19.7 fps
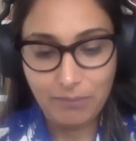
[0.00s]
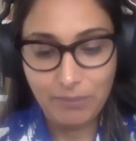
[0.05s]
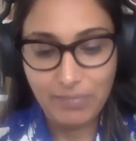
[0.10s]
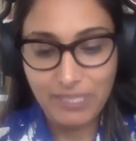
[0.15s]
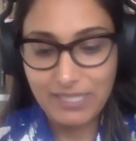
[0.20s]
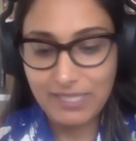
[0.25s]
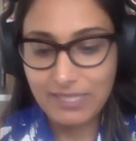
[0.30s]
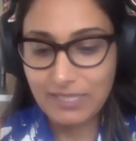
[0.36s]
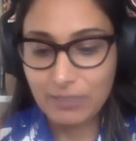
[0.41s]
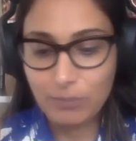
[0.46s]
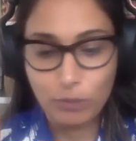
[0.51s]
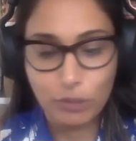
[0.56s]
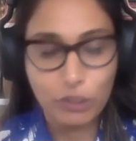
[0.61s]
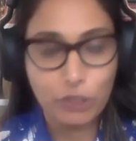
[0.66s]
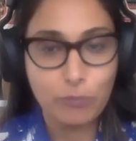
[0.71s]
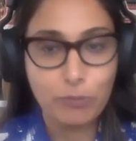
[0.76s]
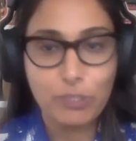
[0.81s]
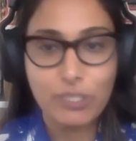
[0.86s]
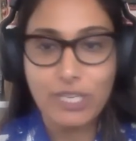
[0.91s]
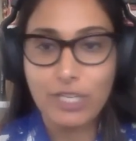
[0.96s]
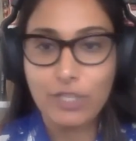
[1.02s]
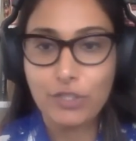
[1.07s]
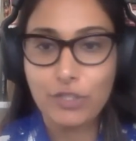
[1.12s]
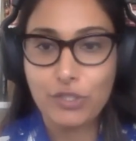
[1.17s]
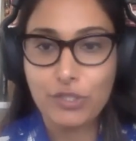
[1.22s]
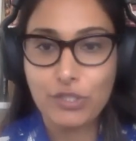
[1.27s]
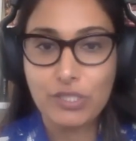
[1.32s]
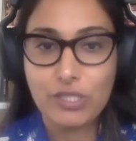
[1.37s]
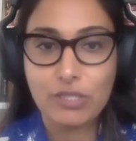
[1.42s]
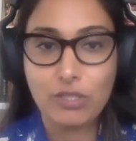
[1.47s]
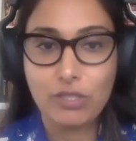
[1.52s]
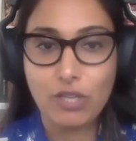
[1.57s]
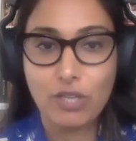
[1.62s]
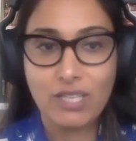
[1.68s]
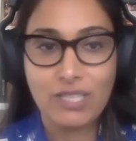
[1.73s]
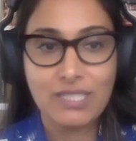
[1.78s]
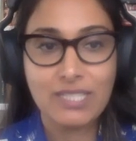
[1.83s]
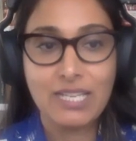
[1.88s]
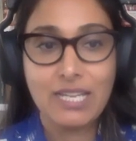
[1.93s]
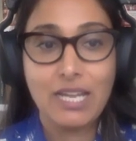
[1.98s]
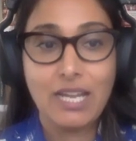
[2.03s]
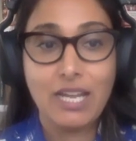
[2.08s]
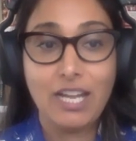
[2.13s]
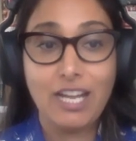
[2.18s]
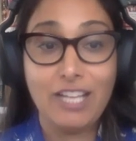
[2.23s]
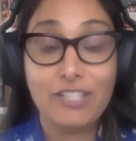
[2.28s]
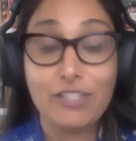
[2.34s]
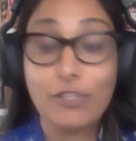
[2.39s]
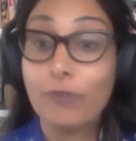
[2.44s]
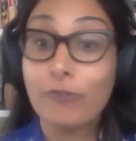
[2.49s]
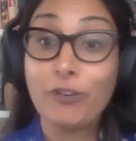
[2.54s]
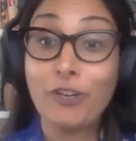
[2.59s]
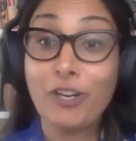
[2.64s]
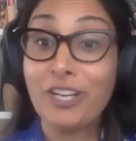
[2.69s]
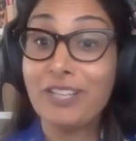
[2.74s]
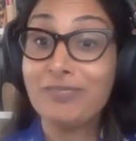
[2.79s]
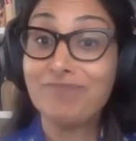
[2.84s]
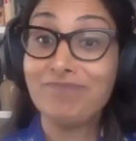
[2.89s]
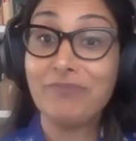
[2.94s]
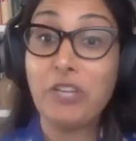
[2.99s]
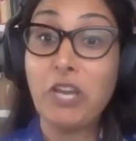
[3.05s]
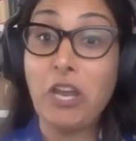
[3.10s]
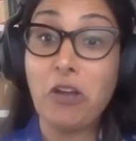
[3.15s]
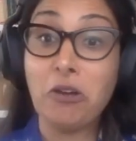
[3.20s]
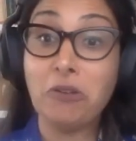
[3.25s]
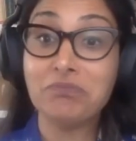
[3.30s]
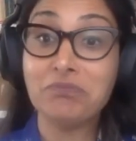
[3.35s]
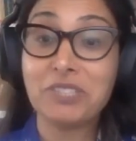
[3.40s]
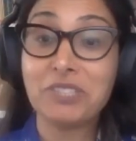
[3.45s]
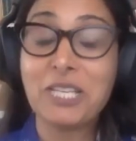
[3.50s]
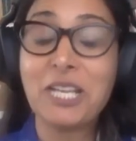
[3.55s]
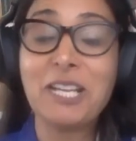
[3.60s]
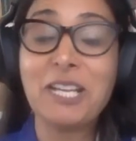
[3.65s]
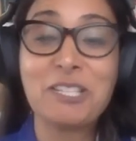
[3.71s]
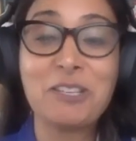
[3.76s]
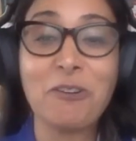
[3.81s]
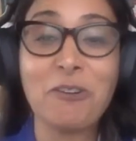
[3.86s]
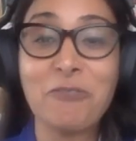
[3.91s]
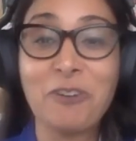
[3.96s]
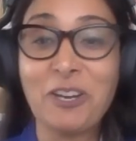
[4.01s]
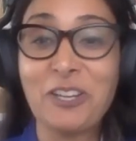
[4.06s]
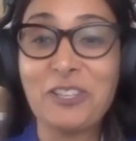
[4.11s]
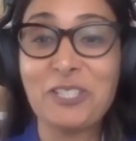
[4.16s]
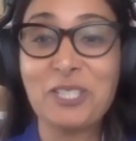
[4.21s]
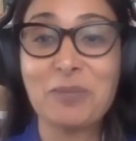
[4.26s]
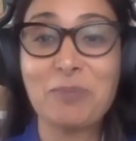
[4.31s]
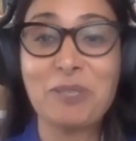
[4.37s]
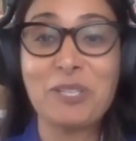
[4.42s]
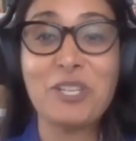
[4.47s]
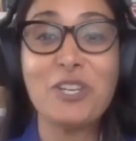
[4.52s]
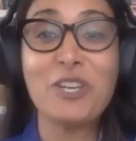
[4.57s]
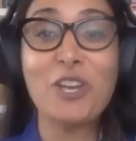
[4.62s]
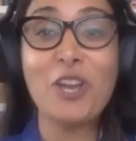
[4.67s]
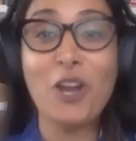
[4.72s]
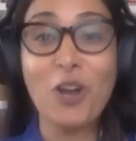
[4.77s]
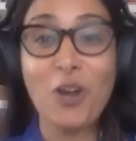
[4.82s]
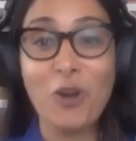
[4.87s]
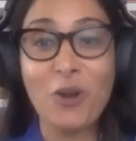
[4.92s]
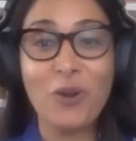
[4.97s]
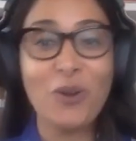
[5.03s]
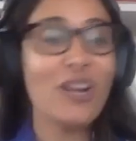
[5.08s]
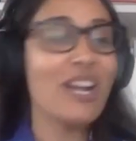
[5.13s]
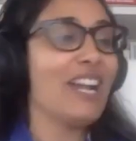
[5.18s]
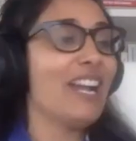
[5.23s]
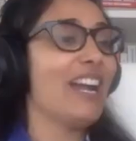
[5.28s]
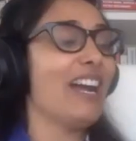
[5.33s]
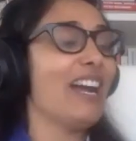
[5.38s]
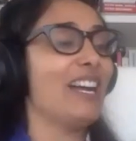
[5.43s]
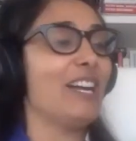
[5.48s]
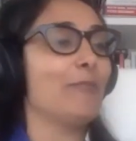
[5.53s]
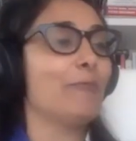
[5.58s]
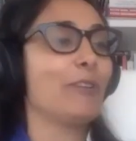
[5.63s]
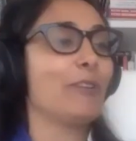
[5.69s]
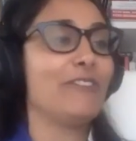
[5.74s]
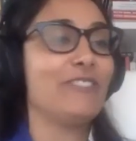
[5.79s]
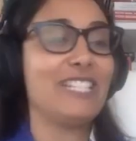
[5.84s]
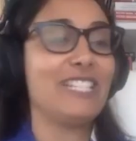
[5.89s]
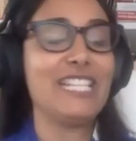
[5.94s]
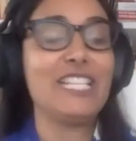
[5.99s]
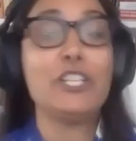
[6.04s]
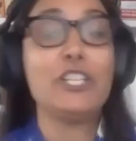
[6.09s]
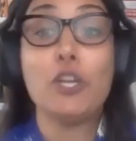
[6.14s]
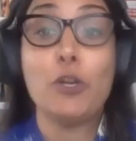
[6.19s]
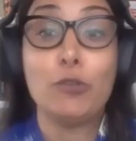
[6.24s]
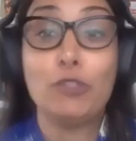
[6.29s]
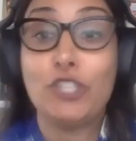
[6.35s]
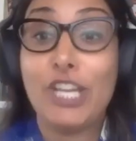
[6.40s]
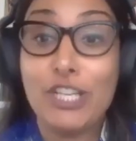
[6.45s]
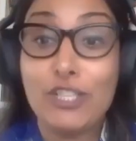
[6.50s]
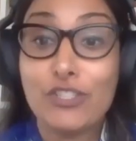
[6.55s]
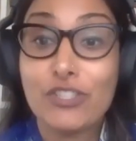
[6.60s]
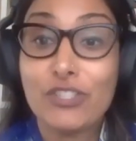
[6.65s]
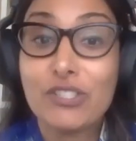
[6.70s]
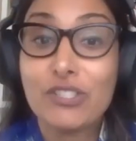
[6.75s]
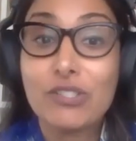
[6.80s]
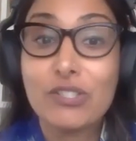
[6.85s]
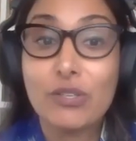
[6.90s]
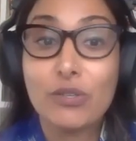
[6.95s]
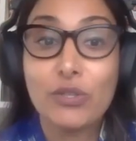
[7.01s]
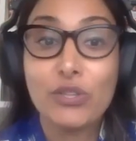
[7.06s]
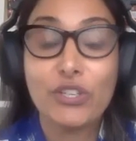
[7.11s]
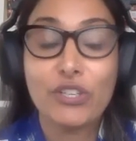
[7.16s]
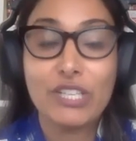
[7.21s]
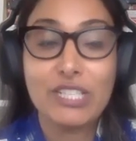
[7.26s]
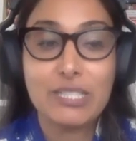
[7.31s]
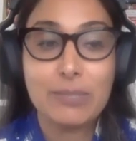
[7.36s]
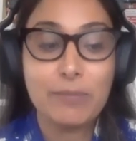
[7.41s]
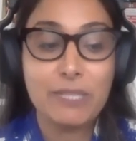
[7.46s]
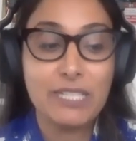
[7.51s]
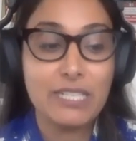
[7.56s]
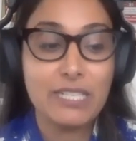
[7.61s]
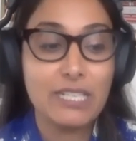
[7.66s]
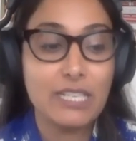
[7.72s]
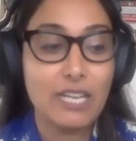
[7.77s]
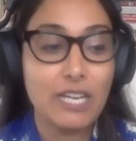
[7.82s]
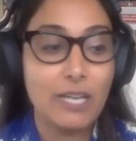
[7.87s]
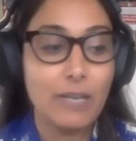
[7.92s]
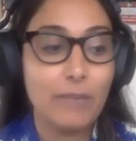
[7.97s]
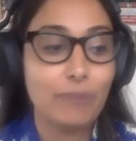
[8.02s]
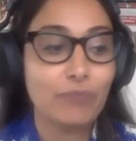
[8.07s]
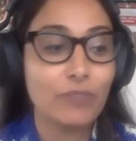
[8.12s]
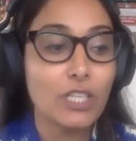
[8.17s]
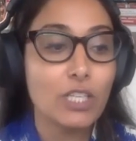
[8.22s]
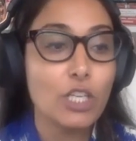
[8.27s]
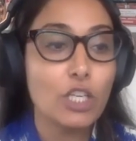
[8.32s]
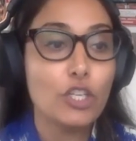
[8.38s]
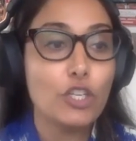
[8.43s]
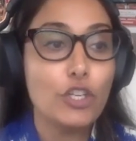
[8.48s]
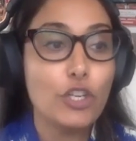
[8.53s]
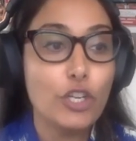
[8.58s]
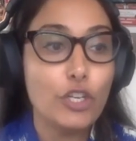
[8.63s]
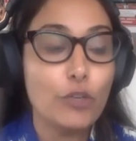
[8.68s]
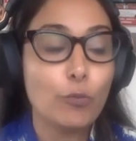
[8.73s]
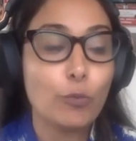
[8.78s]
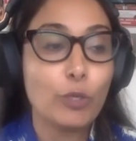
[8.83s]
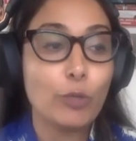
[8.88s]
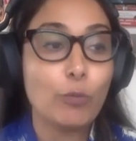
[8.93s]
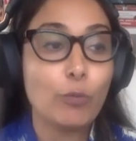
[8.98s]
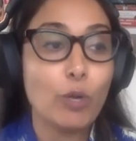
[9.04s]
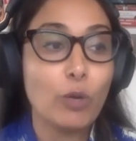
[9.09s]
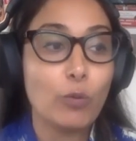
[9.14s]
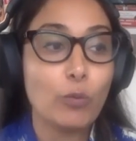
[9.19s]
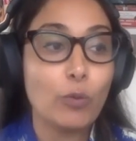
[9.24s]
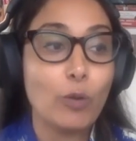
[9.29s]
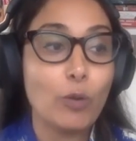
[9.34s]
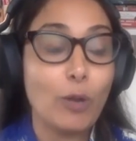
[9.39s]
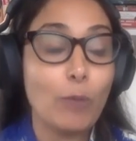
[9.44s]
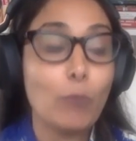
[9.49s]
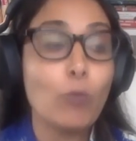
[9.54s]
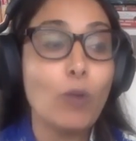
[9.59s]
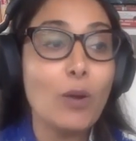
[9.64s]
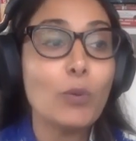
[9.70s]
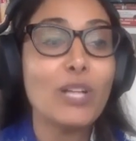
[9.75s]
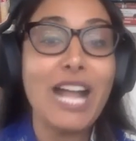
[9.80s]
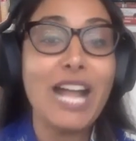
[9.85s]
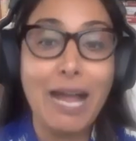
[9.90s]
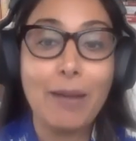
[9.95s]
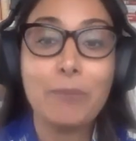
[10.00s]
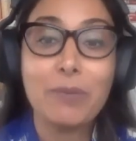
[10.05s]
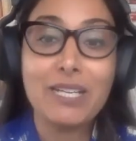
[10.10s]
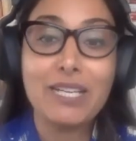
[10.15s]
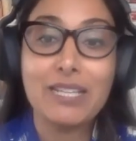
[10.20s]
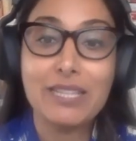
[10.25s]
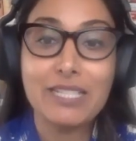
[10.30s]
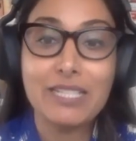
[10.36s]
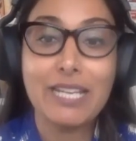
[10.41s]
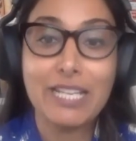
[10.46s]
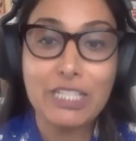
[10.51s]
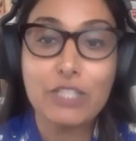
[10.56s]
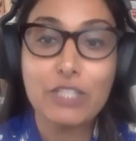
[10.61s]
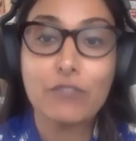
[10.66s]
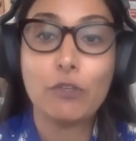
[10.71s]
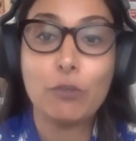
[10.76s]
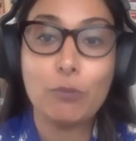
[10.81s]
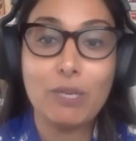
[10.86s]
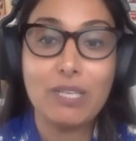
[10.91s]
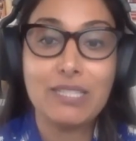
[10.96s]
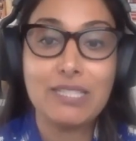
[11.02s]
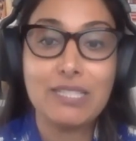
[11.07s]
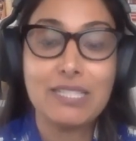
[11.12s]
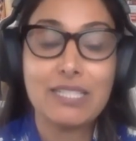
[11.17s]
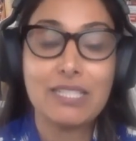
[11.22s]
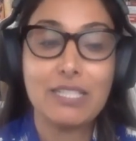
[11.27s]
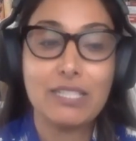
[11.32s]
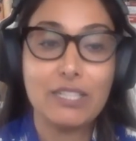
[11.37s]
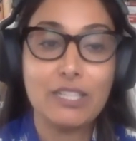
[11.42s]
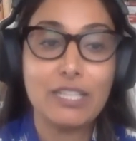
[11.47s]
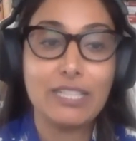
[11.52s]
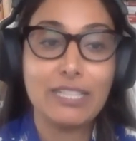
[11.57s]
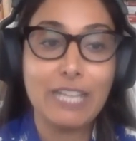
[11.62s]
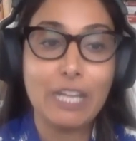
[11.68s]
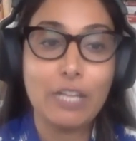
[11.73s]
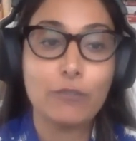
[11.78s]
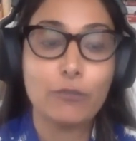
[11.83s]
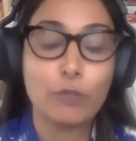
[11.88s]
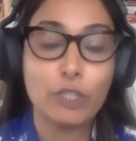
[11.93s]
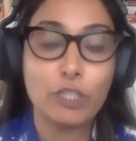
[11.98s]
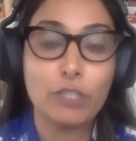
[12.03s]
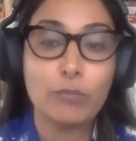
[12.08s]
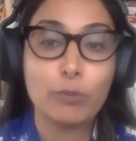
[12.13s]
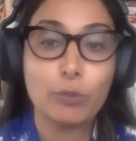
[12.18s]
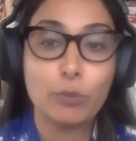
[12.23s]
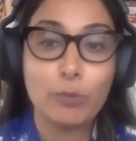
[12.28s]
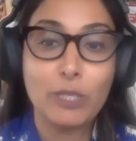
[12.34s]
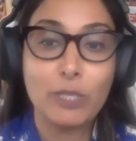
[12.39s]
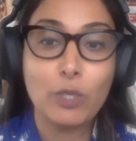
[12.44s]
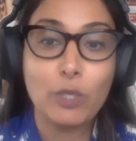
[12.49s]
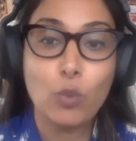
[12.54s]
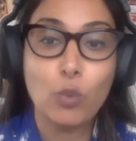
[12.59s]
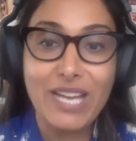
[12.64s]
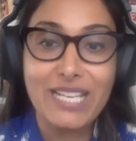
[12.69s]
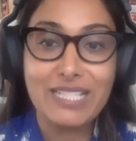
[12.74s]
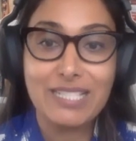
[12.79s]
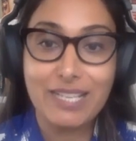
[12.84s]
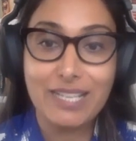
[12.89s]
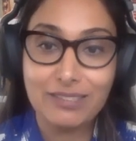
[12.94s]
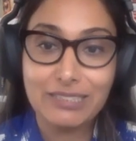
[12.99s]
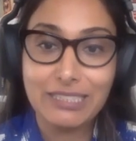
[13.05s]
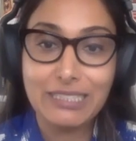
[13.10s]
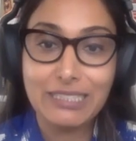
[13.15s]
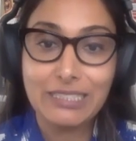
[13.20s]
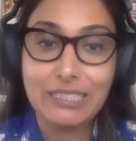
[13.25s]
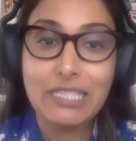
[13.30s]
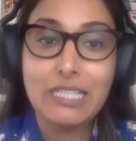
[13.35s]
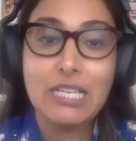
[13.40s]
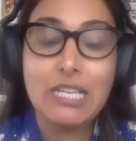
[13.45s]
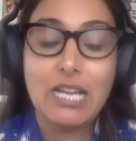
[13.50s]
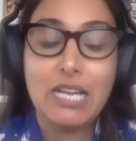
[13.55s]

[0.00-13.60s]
basic worker protections laws? So far, no. So far, there's been no, we've seen no changes. So there has been, what will happen in the next few months, and the California bill will be quite telling,